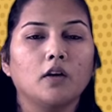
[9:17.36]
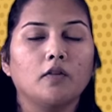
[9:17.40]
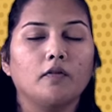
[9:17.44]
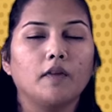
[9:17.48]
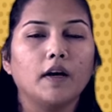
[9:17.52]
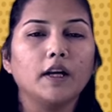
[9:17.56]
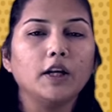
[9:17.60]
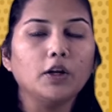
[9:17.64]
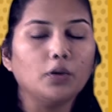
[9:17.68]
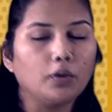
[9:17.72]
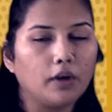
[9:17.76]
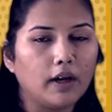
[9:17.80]

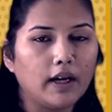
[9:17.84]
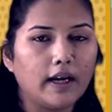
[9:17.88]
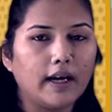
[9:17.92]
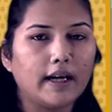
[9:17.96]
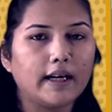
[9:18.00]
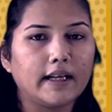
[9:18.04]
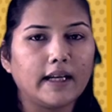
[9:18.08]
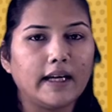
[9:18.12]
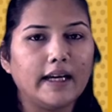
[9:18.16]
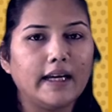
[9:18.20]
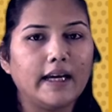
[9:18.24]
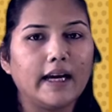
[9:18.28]
When you
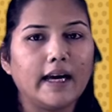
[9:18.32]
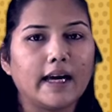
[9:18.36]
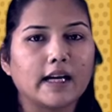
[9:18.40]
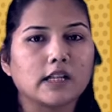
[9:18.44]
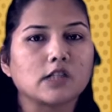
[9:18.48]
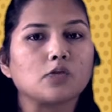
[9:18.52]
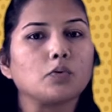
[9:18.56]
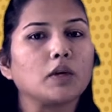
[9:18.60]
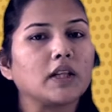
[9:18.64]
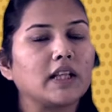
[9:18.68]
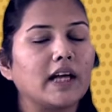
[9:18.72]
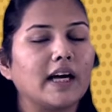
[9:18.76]
relate
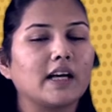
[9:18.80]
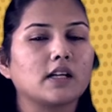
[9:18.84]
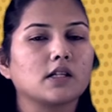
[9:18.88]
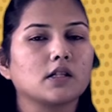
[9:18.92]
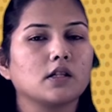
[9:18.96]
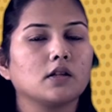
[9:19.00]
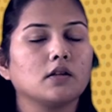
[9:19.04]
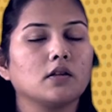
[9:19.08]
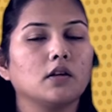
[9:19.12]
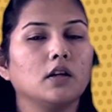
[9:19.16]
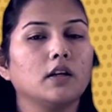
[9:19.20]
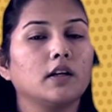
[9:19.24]
EX with
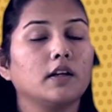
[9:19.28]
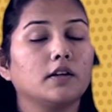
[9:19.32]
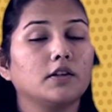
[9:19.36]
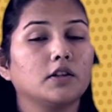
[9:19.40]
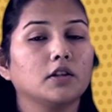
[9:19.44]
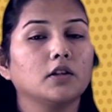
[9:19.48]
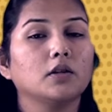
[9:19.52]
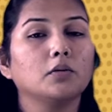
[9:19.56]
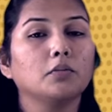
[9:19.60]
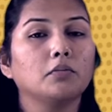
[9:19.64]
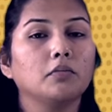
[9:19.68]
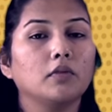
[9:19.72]
external,
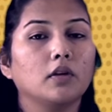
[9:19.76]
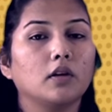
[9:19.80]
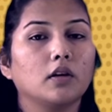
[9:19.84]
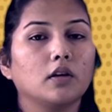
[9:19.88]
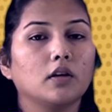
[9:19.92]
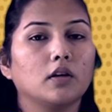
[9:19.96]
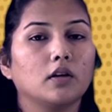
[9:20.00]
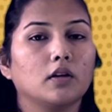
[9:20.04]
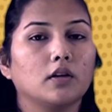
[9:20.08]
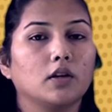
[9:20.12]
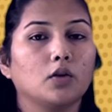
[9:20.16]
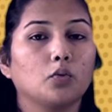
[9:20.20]

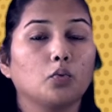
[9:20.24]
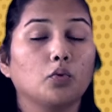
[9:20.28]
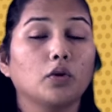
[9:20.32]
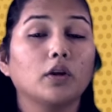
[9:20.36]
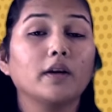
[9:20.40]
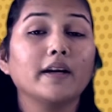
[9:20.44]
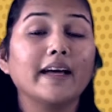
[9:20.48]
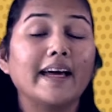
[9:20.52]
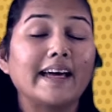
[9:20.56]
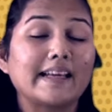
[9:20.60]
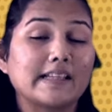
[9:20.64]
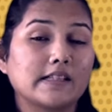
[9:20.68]
the
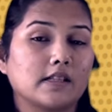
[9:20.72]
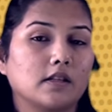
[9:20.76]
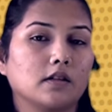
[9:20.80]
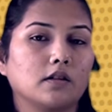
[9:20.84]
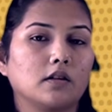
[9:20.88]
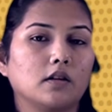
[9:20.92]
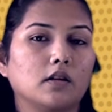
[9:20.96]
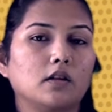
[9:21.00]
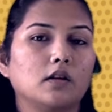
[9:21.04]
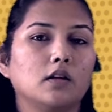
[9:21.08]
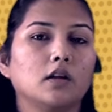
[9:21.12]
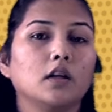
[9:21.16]
word
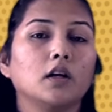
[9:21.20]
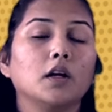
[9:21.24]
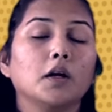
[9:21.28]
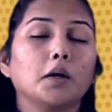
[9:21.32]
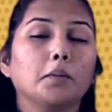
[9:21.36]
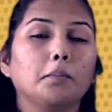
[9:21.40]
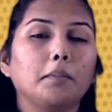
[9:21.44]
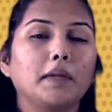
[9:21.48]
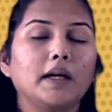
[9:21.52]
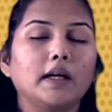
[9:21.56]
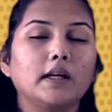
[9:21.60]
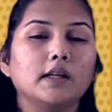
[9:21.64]
external
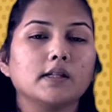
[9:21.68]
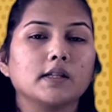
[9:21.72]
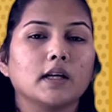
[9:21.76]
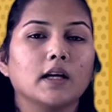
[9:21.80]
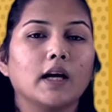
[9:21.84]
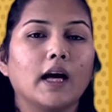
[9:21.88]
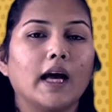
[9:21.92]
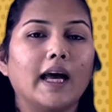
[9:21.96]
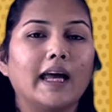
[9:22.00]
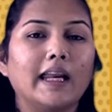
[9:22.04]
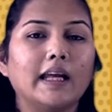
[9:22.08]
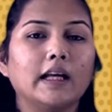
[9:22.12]
means
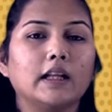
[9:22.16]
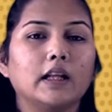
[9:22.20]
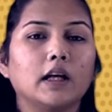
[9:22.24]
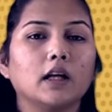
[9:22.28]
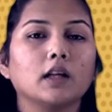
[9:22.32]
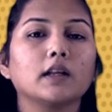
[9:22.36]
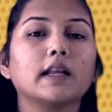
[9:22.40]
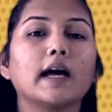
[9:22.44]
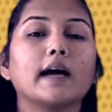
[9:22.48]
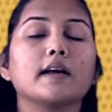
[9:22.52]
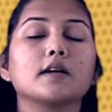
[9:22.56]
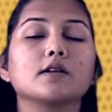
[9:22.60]

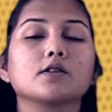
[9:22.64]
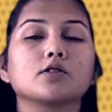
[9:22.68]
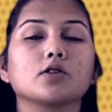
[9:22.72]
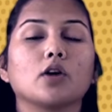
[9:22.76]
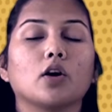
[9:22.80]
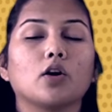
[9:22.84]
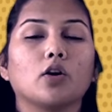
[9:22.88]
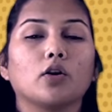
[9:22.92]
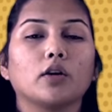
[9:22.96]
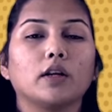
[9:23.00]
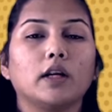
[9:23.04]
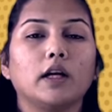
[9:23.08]
anything that is
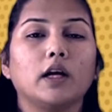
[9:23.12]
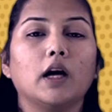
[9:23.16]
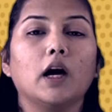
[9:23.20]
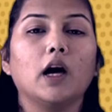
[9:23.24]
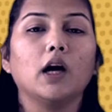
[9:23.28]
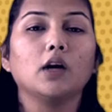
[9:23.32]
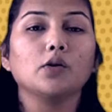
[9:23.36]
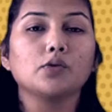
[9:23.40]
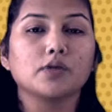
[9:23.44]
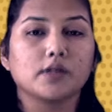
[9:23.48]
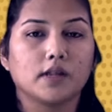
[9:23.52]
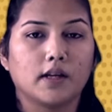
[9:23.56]
on the
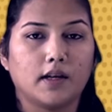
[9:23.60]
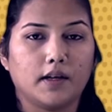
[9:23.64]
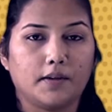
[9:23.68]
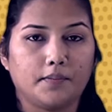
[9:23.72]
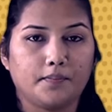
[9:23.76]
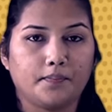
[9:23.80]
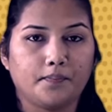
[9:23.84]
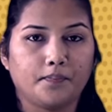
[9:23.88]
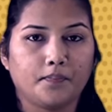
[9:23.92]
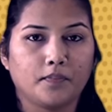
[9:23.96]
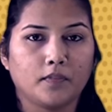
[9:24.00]
outside.